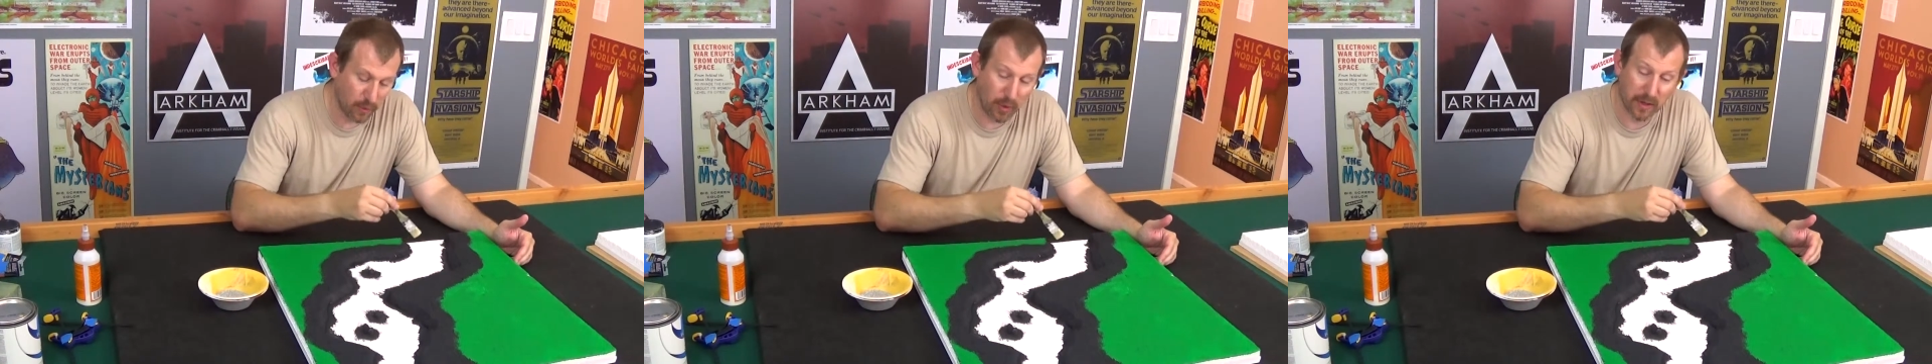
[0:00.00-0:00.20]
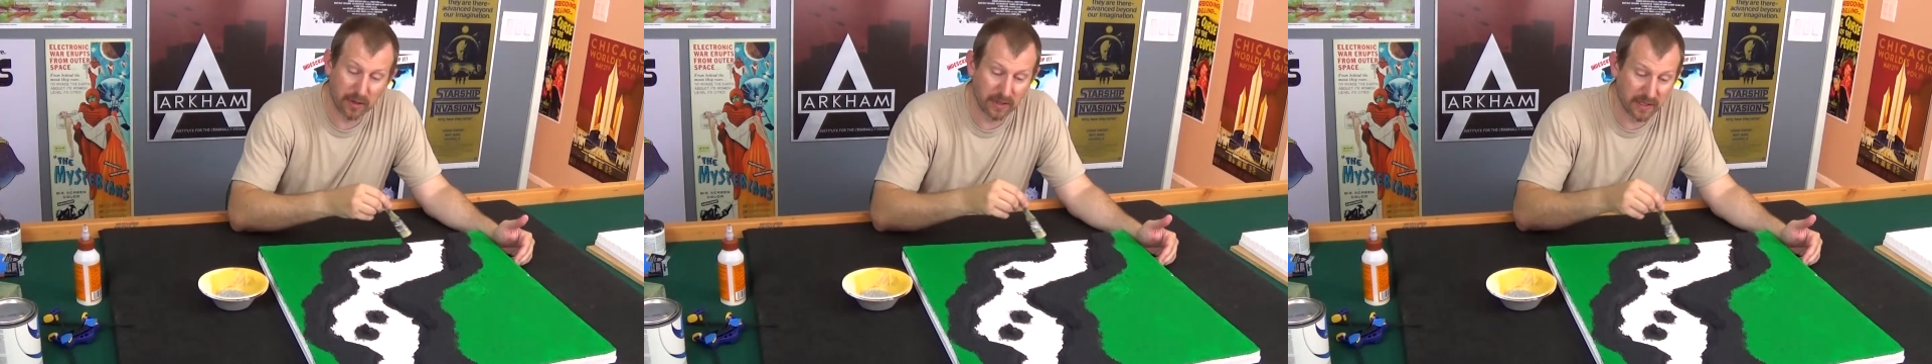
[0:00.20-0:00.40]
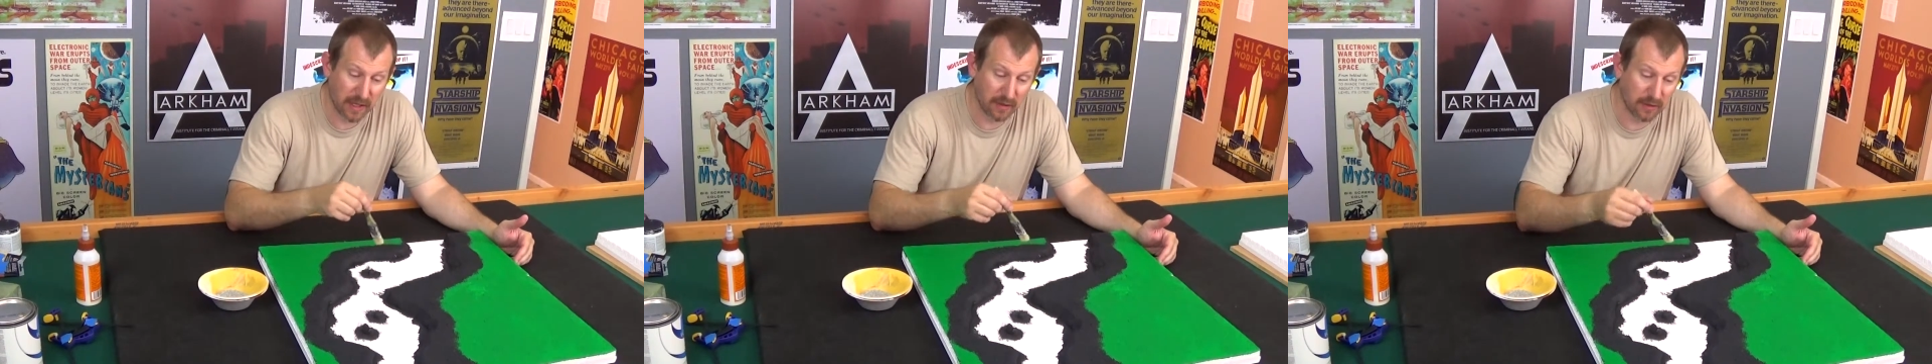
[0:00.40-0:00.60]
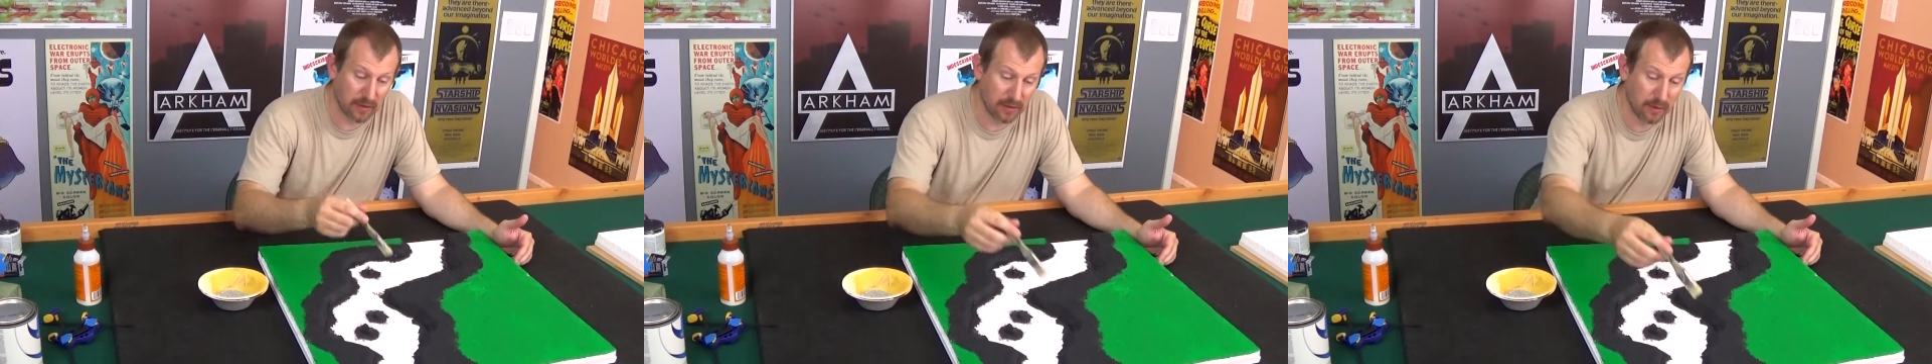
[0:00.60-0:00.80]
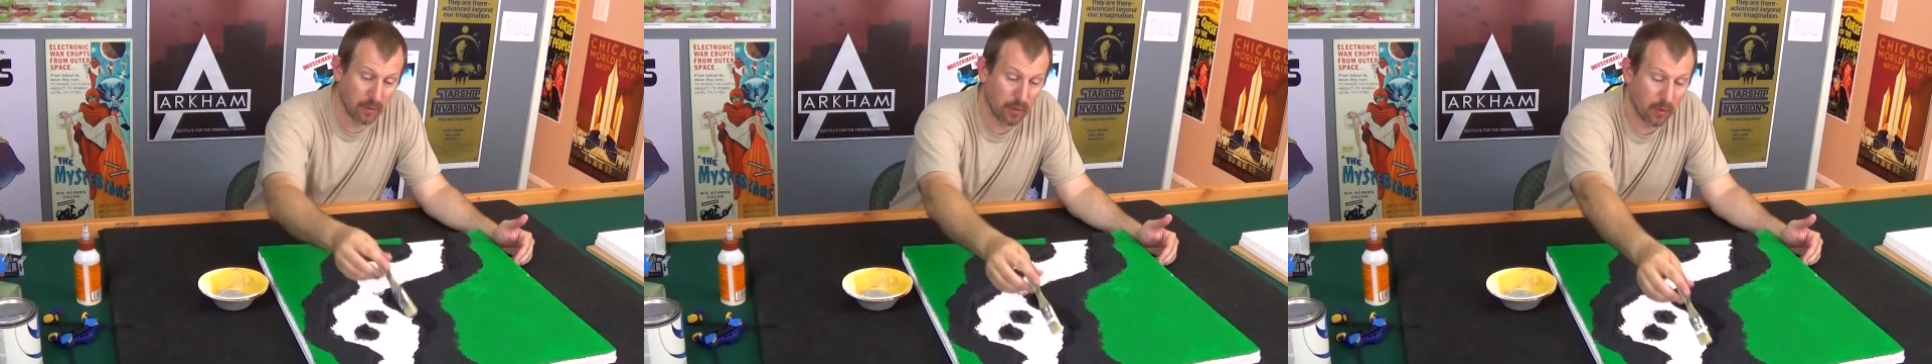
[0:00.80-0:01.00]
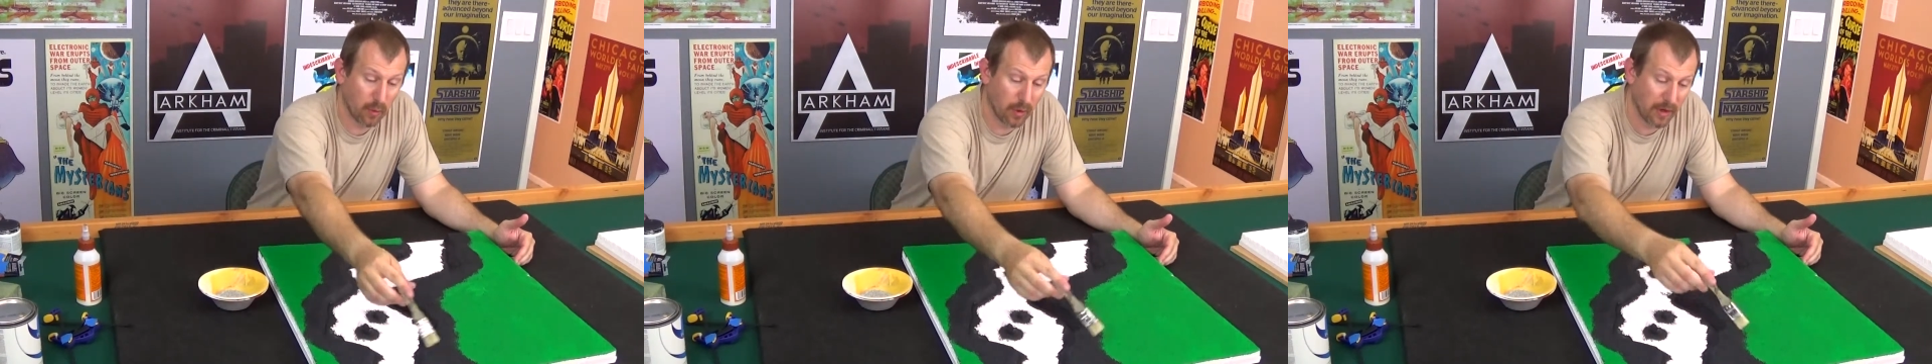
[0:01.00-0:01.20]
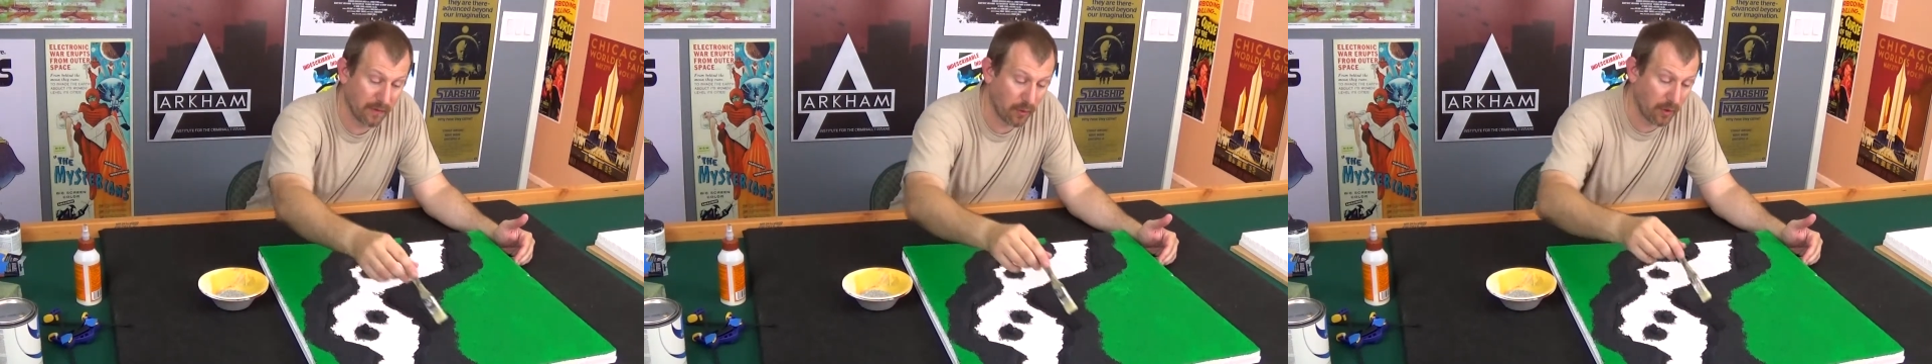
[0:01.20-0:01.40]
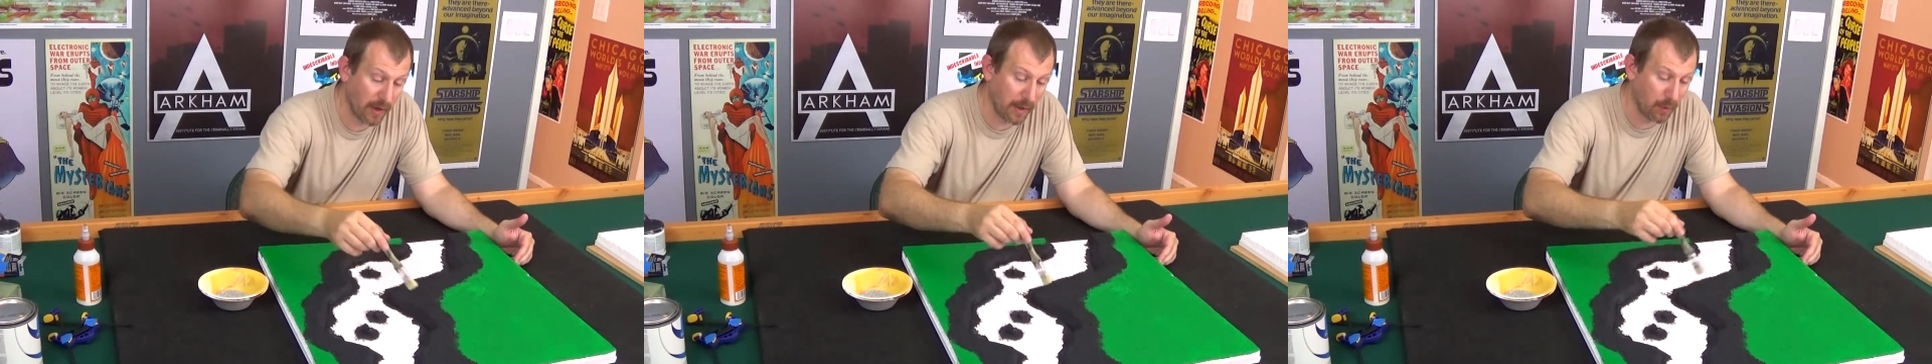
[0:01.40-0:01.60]
watered down glue
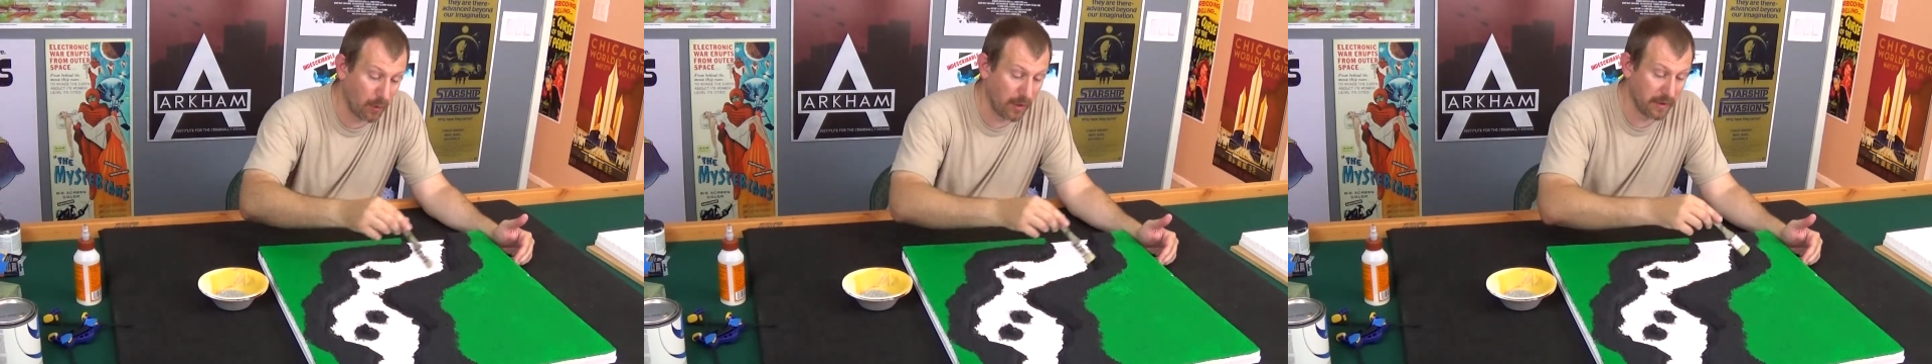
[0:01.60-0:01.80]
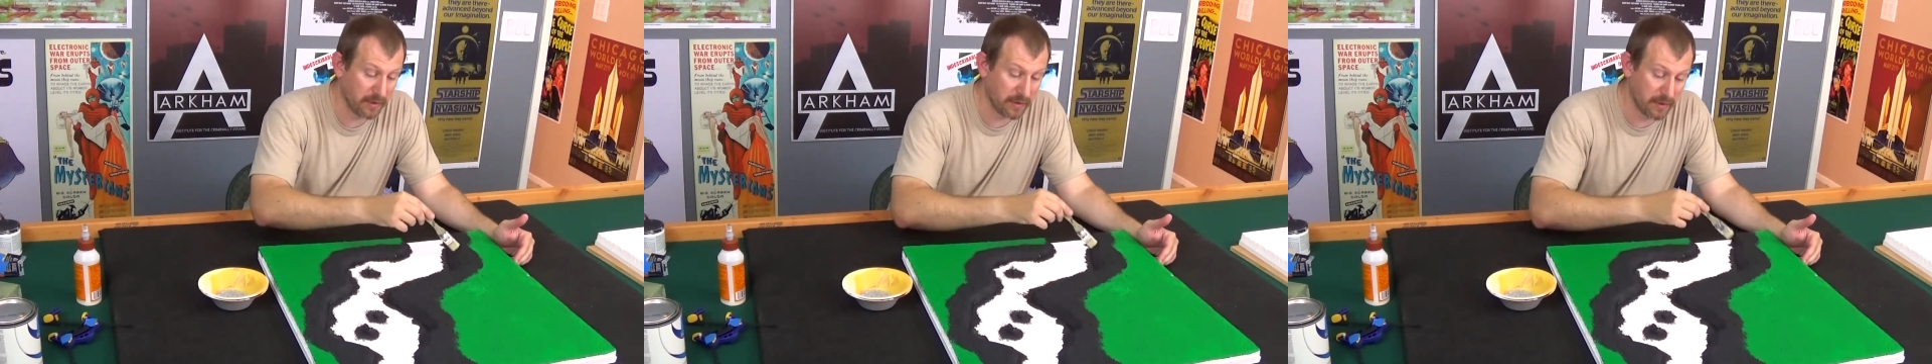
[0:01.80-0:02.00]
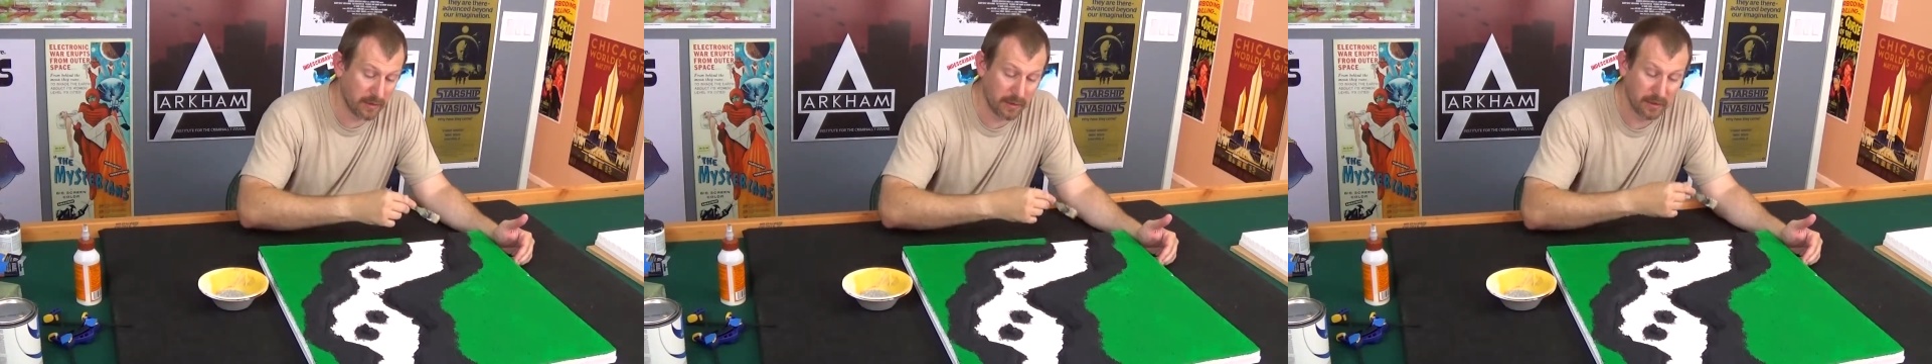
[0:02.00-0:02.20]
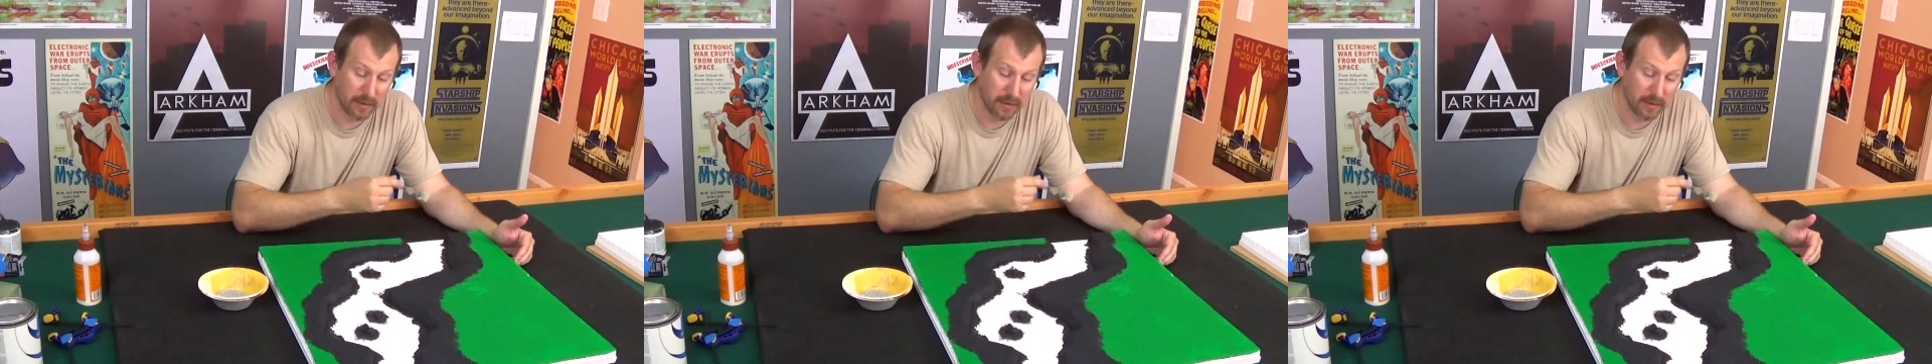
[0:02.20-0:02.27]
wherever I want